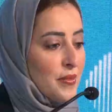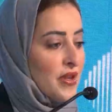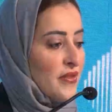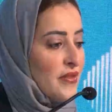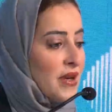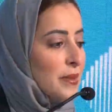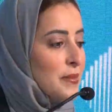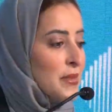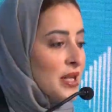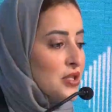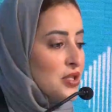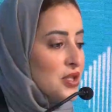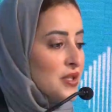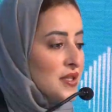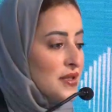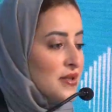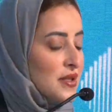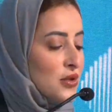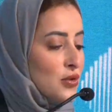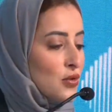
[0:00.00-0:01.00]
if I may
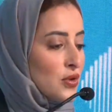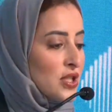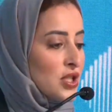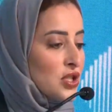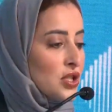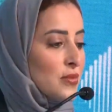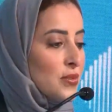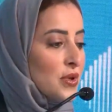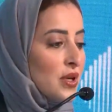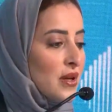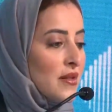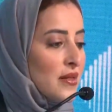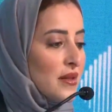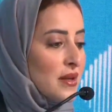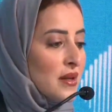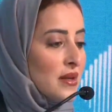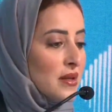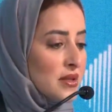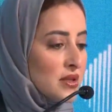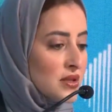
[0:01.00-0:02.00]
just, touch upon
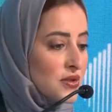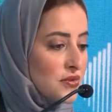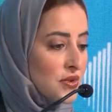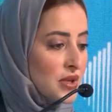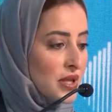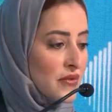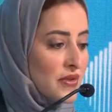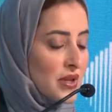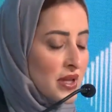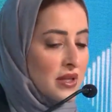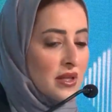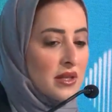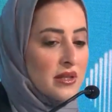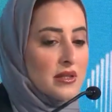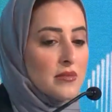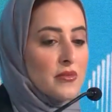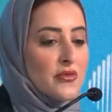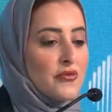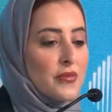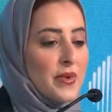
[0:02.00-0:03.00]
the history of the
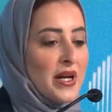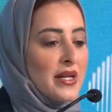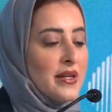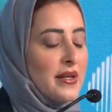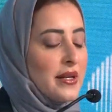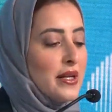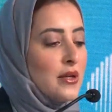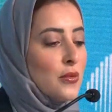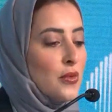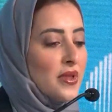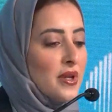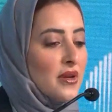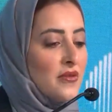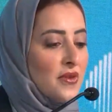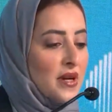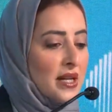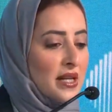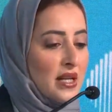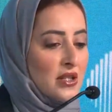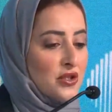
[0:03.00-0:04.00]
Kingdom of Bahrain within
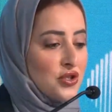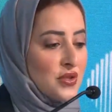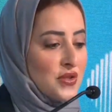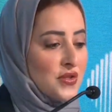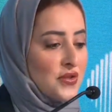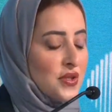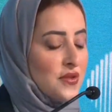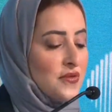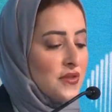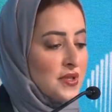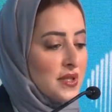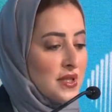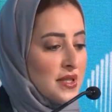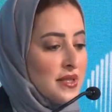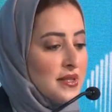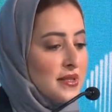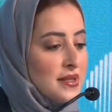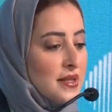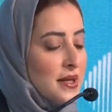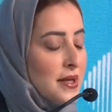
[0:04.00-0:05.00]
financial
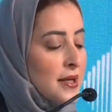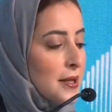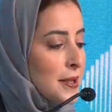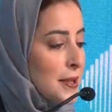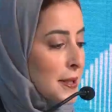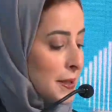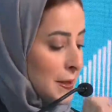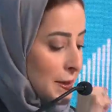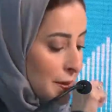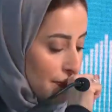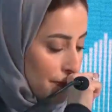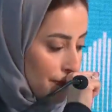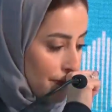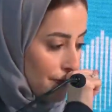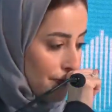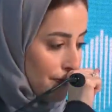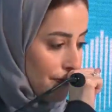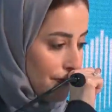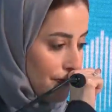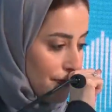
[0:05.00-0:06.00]
services,
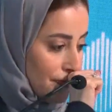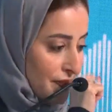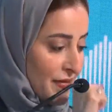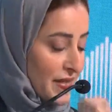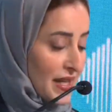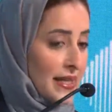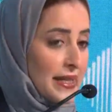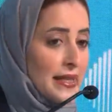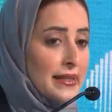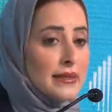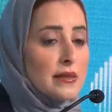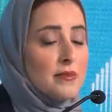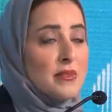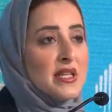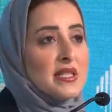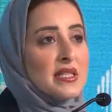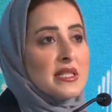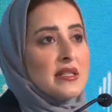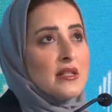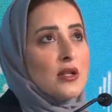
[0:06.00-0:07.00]
the kingdom
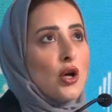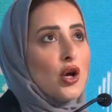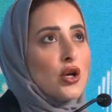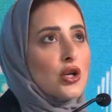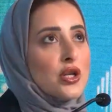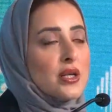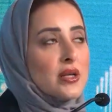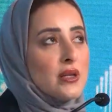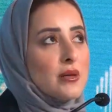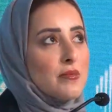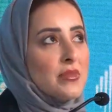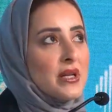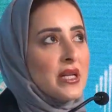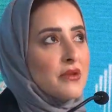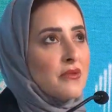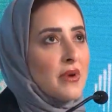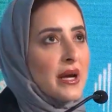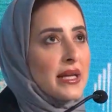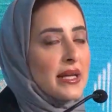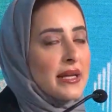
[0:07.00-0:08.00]
has long
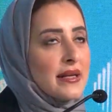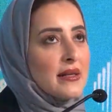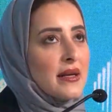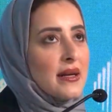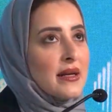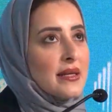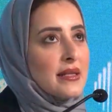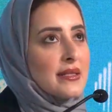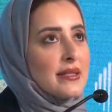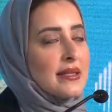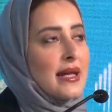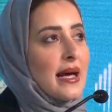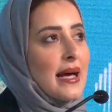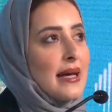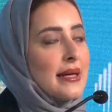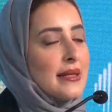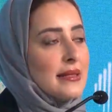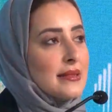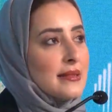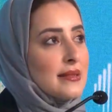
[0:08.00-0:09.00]
been recognized
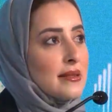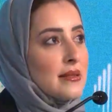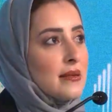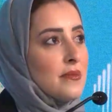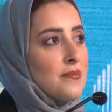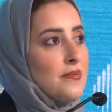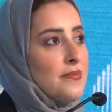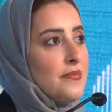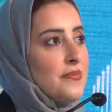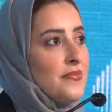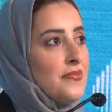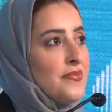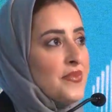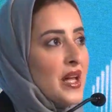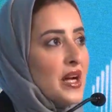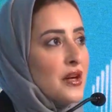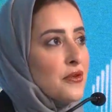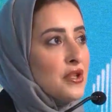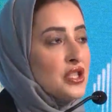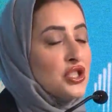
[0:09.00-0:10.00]
as
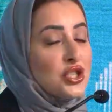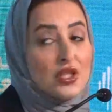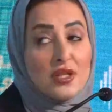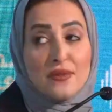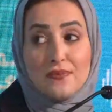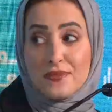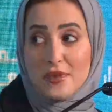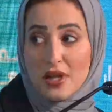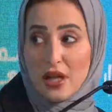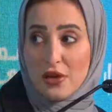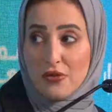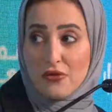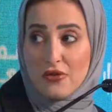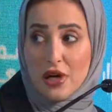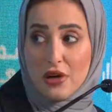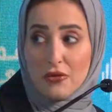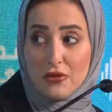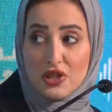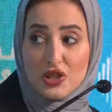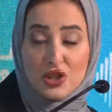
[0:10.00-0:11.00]
a
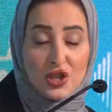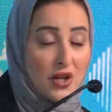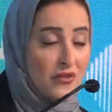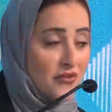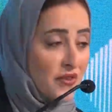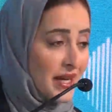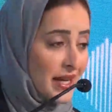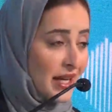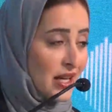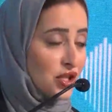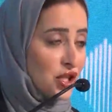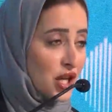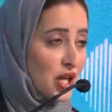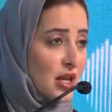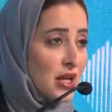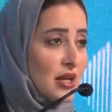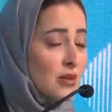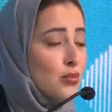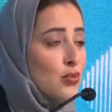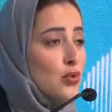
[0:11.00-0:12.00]
regional financial
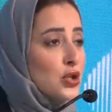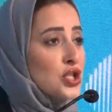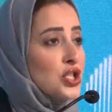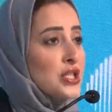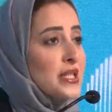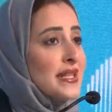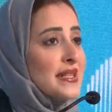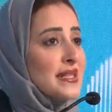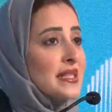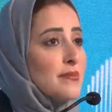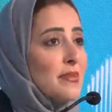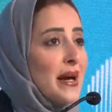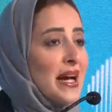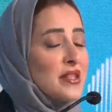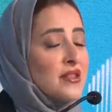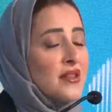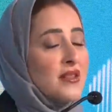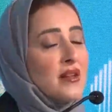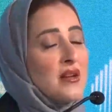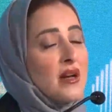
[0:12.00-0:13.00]
hub, which dates
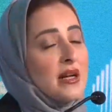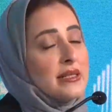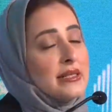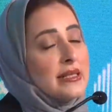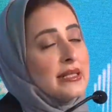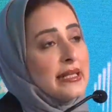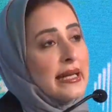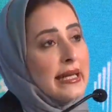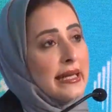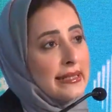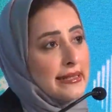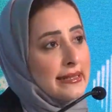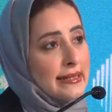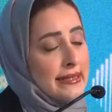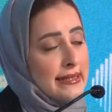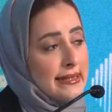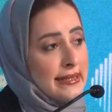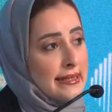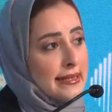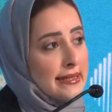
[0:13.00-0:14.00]
back to the
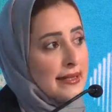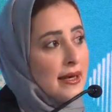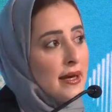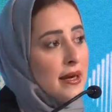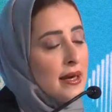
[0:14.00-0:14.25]
1980s.